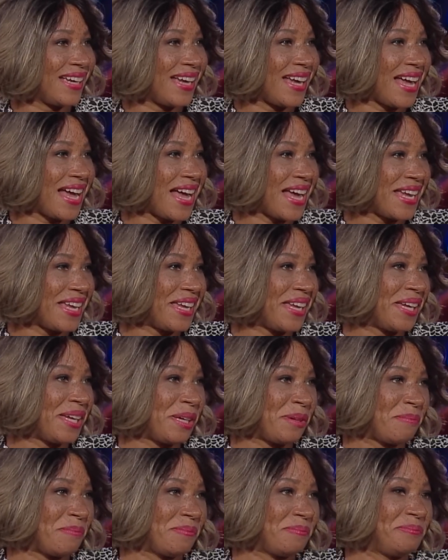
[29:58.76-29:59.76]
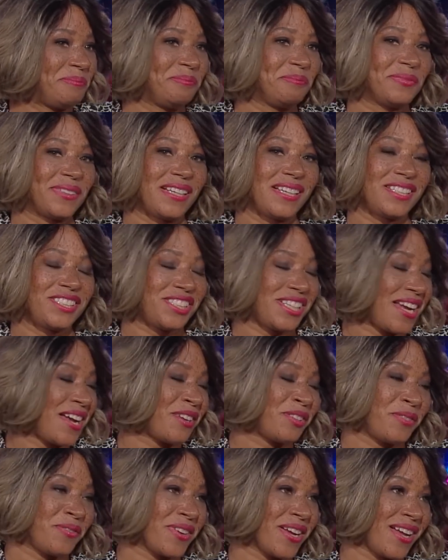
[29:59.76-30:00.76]
I am a
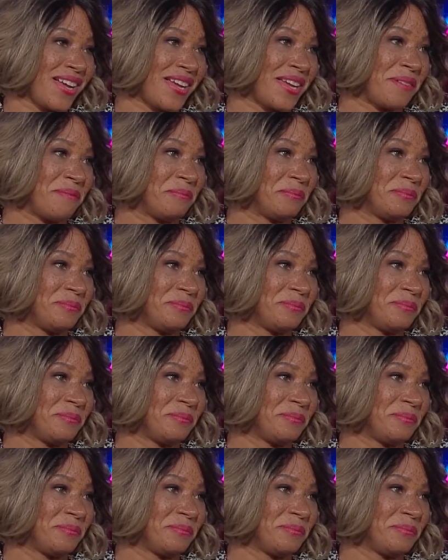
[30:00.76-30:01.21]
child of God.